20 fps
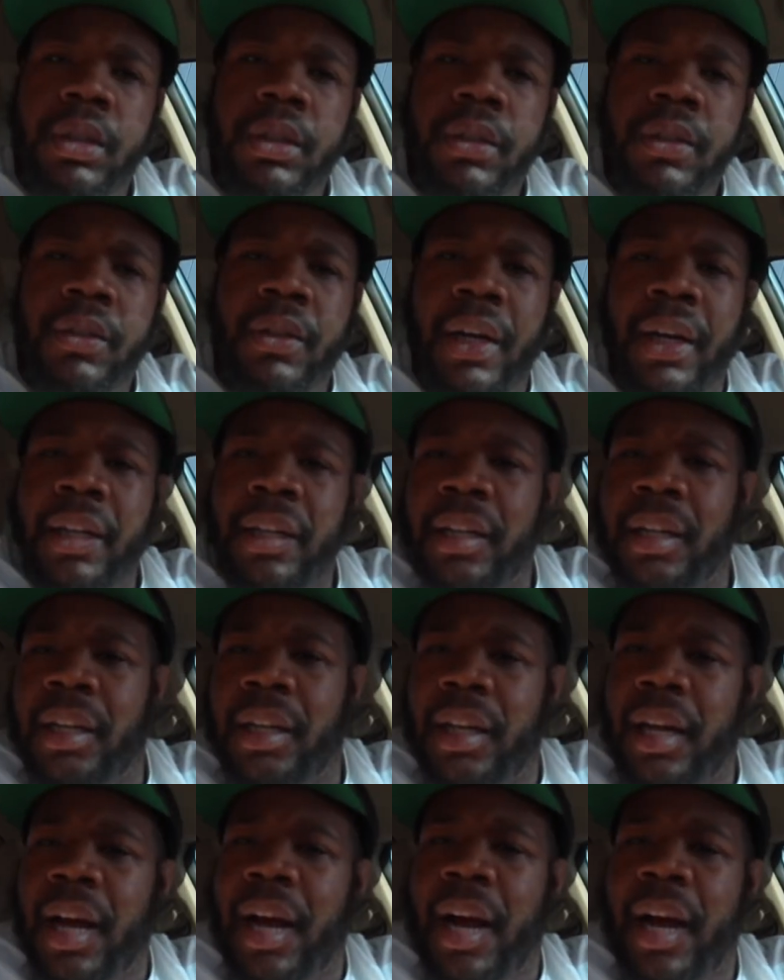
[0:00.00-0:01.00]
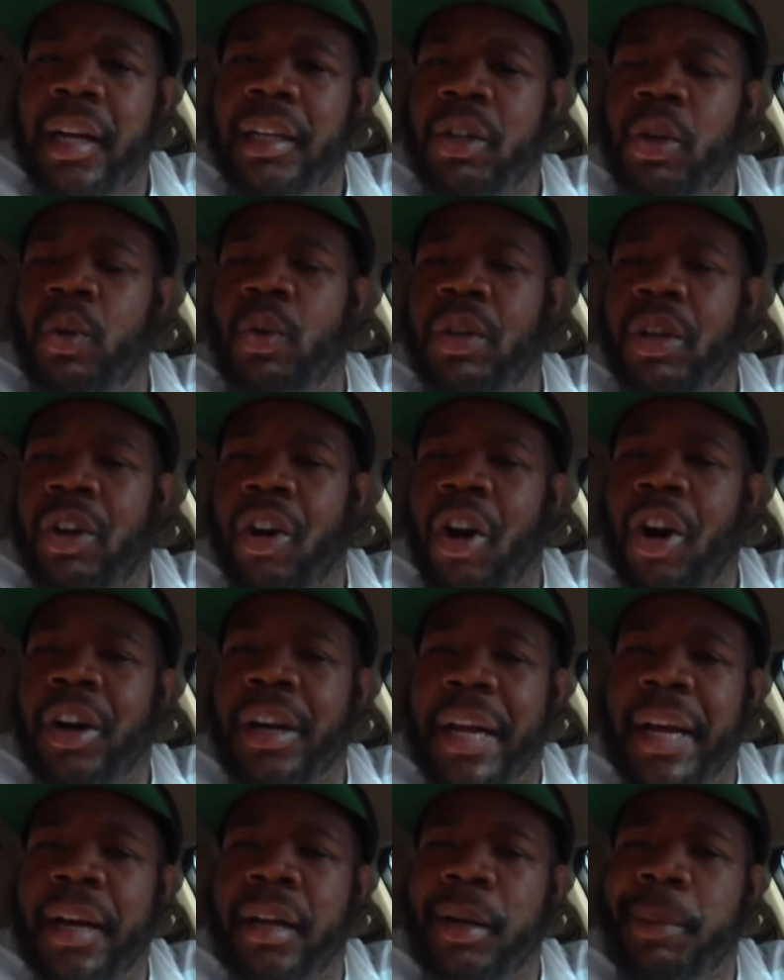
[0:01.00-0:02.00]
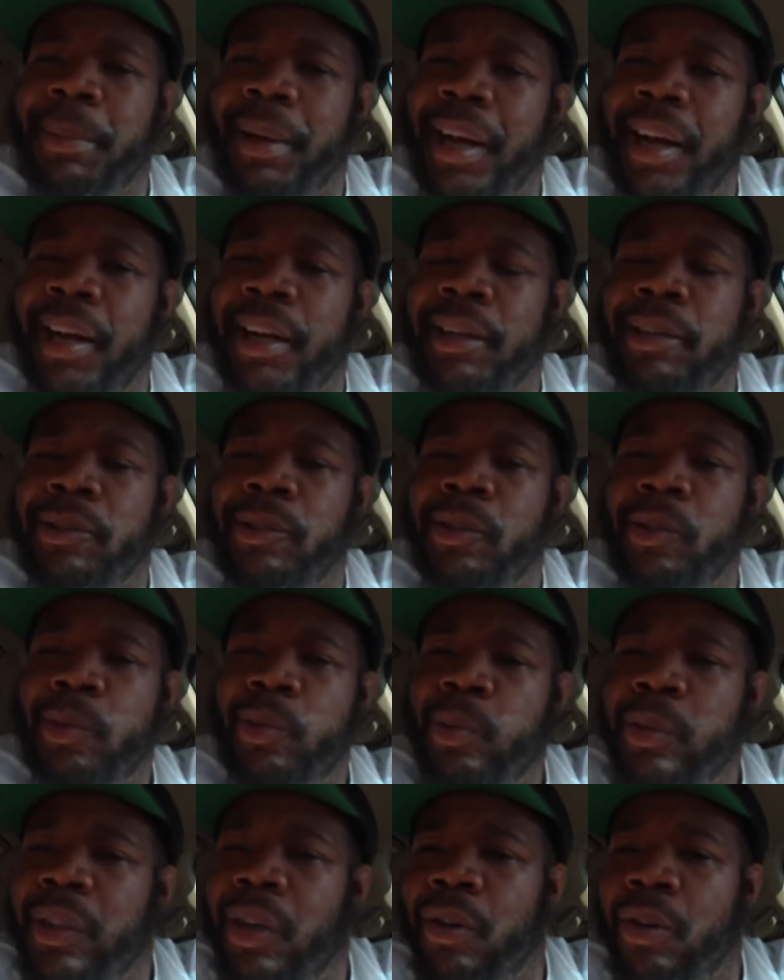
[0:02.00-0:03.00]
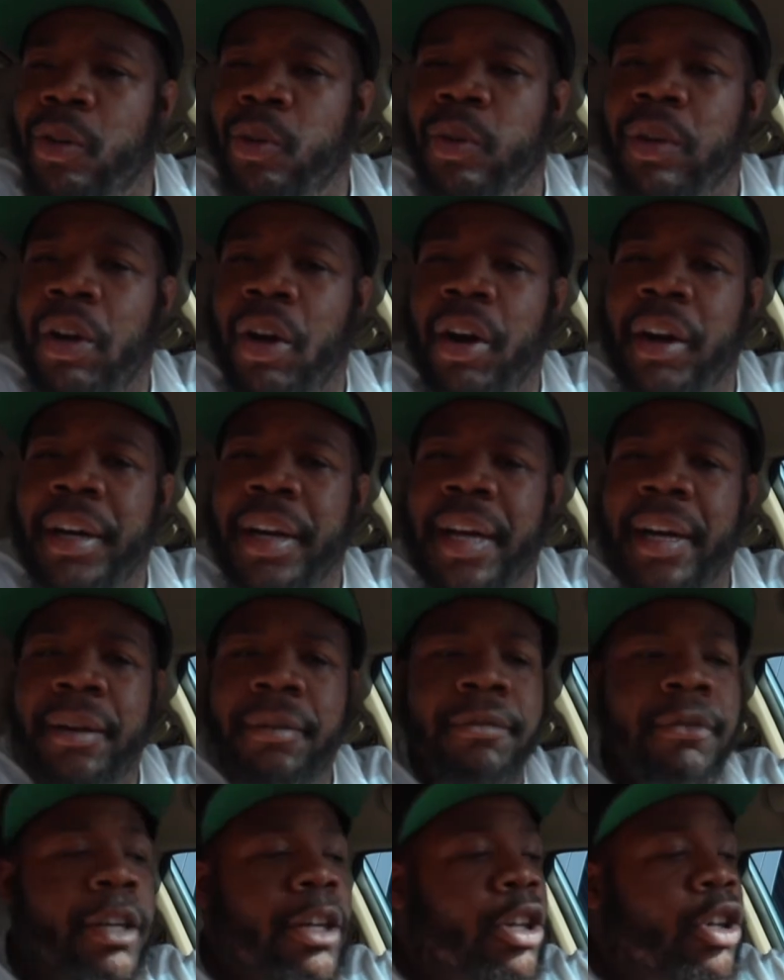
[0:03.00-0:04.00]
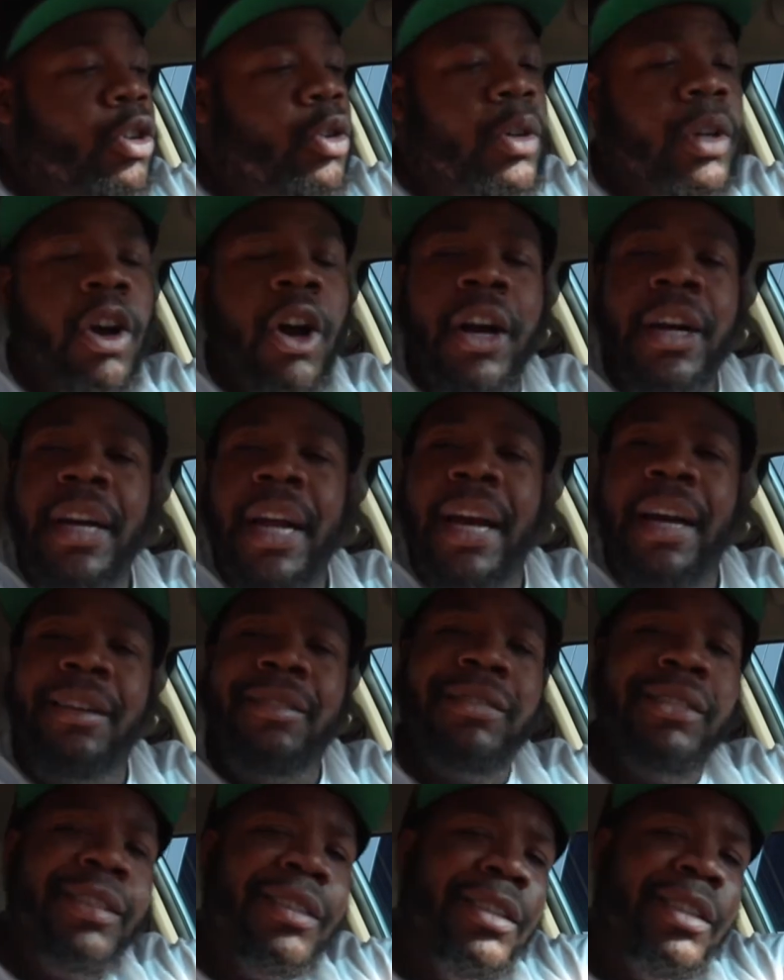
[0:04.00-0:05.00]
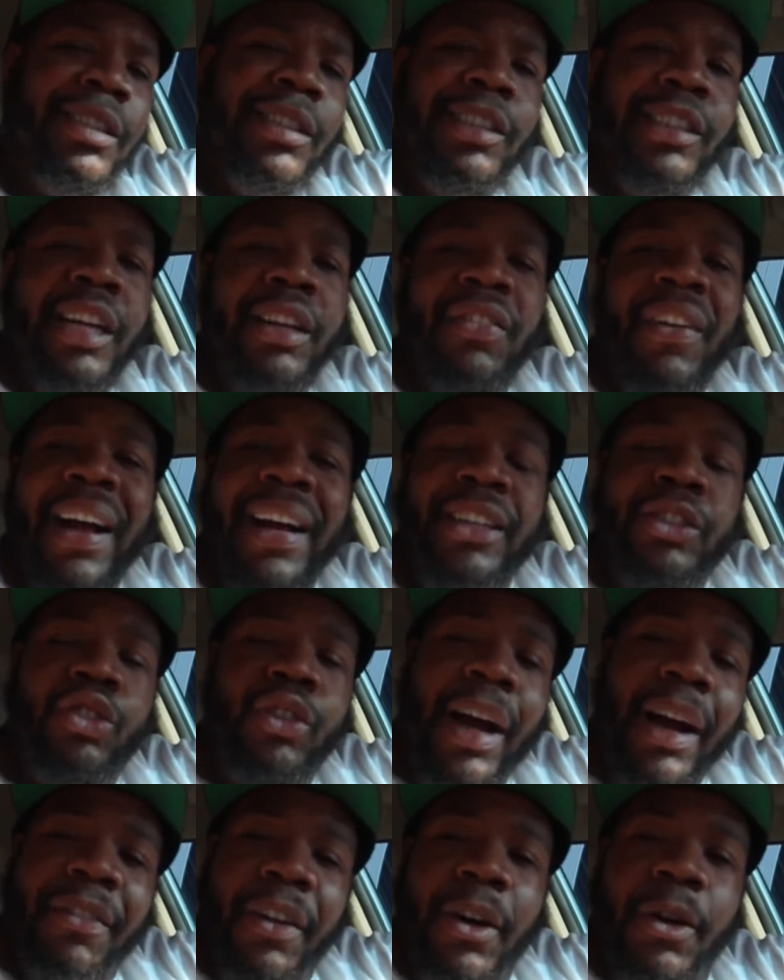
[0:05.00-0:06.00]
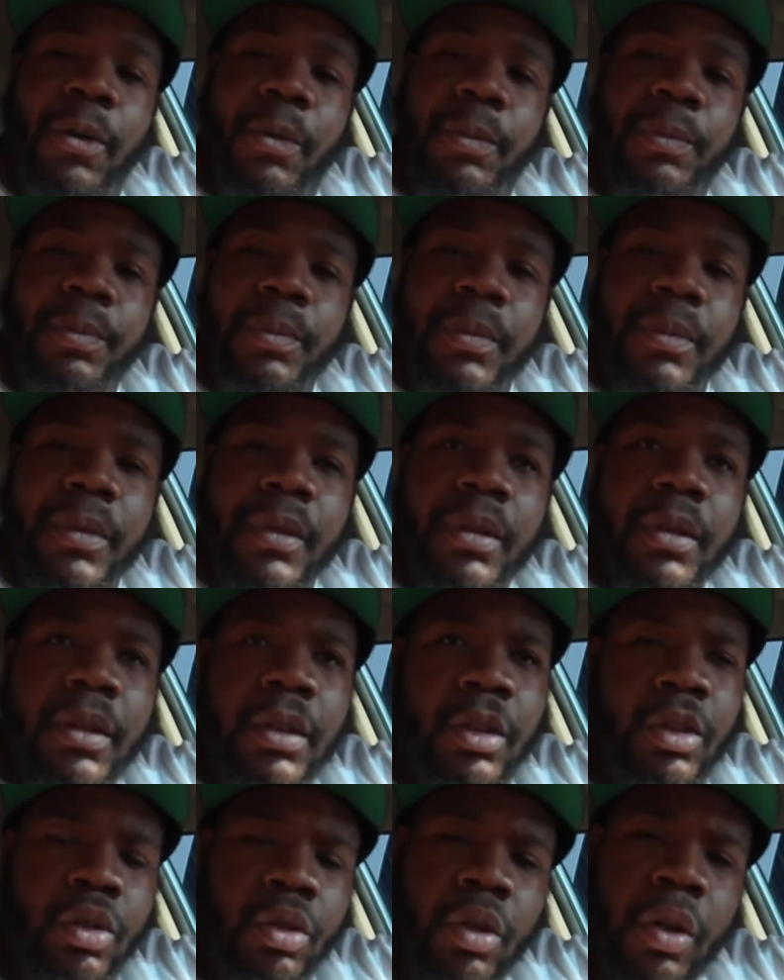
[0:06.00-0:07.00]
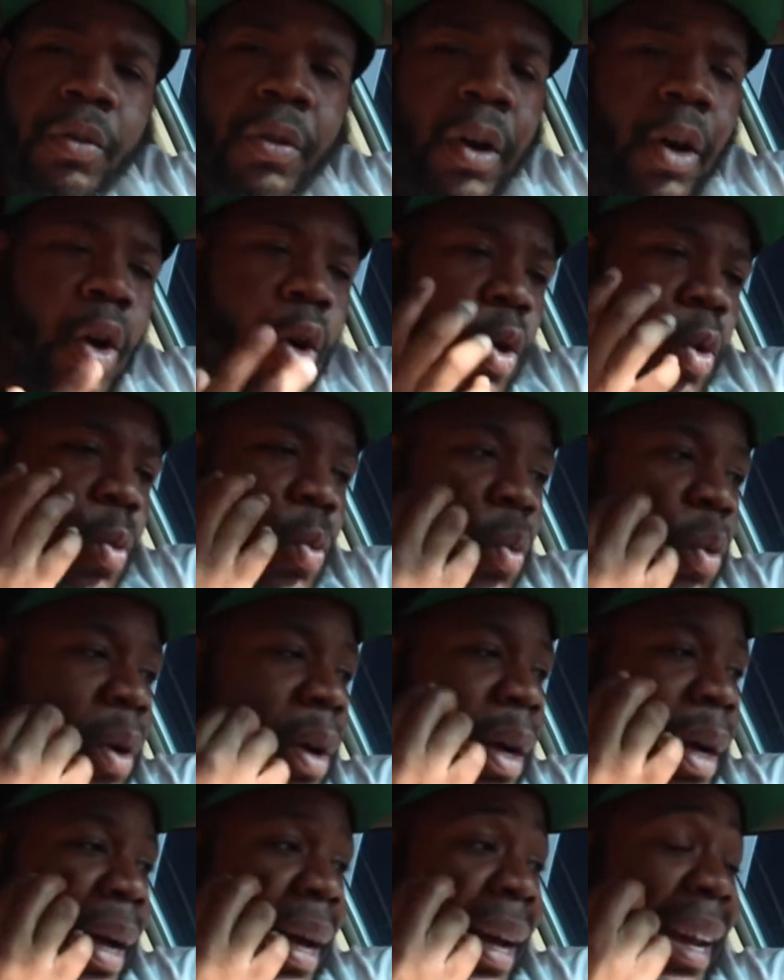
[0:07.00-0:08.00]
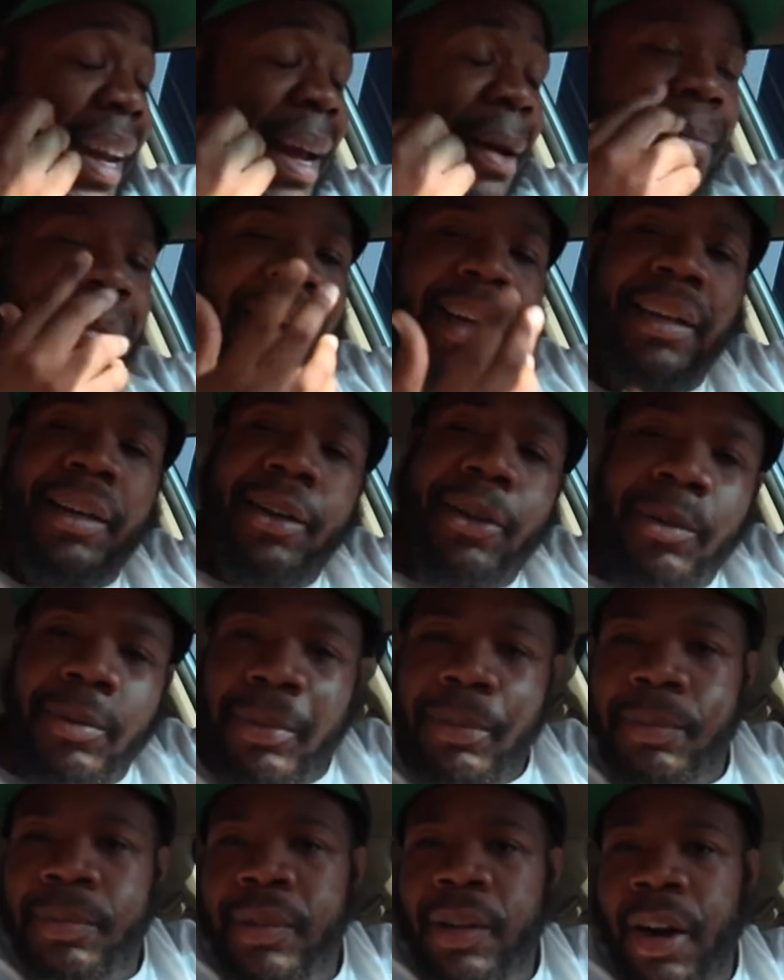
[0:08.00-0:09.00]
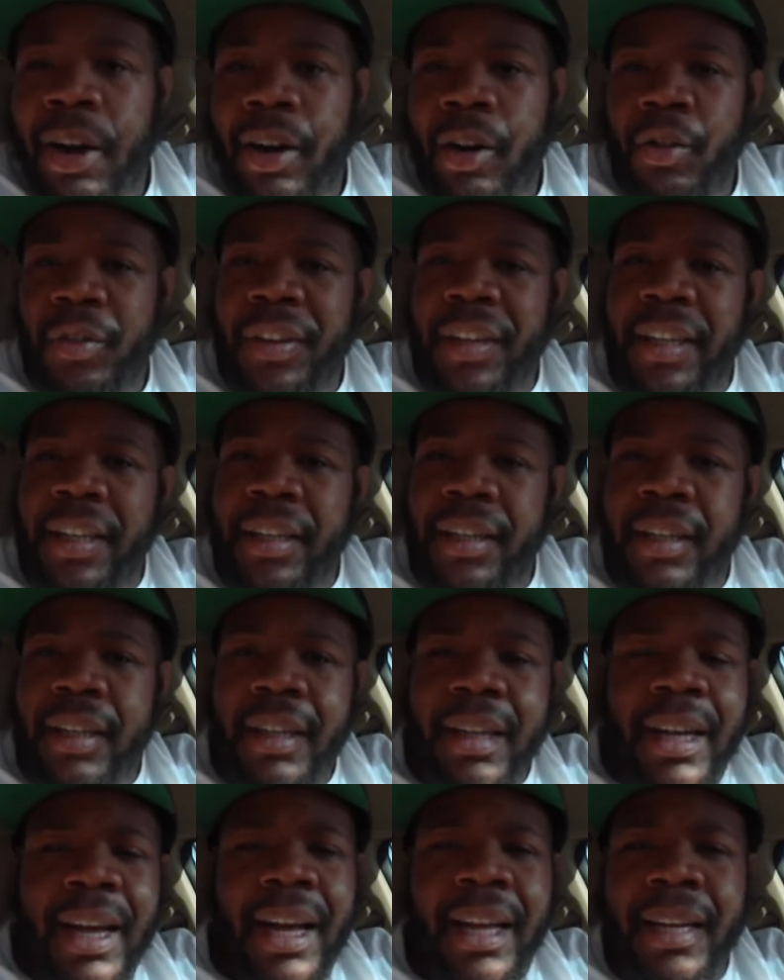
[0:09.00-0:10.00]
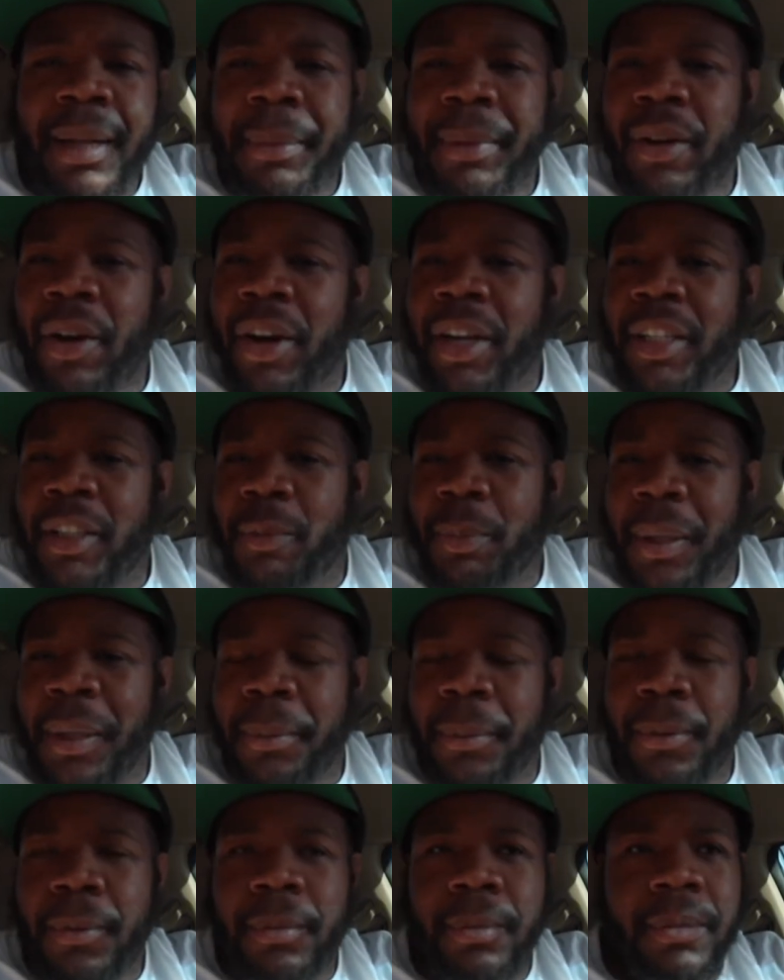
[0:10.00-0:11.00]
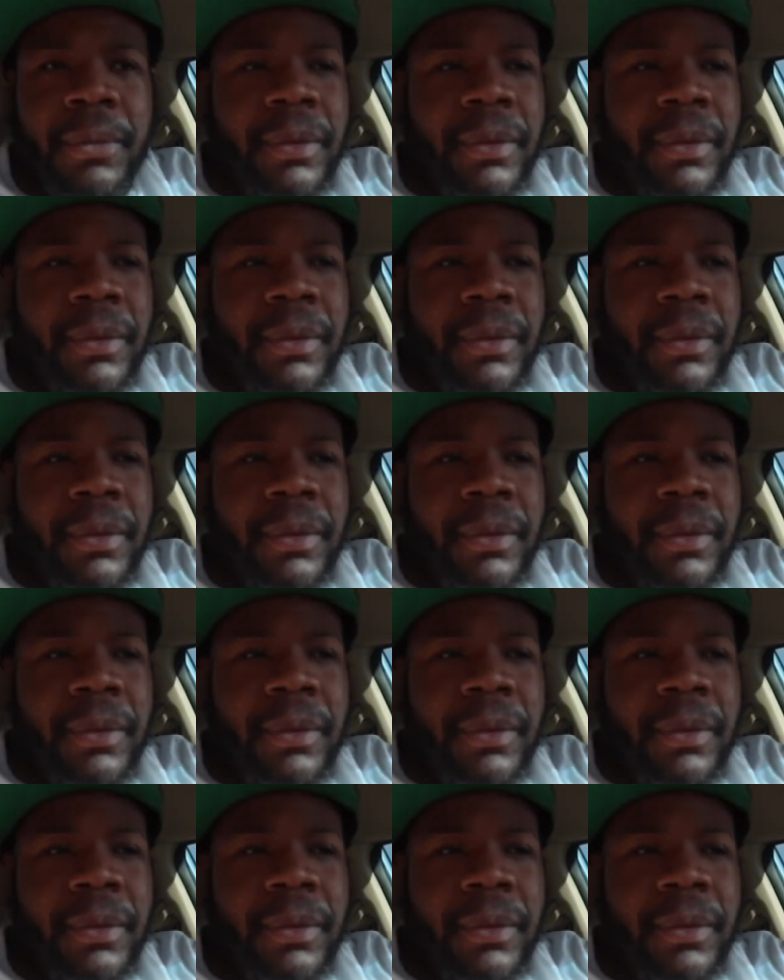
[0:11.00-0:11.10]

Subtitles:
So I cooled the car down. I'm like, all right, cool, we're gonna cool the car down. Cool the car down just so I can drive home. Drove home, I'm like, yo, car overheating. Let me call these people,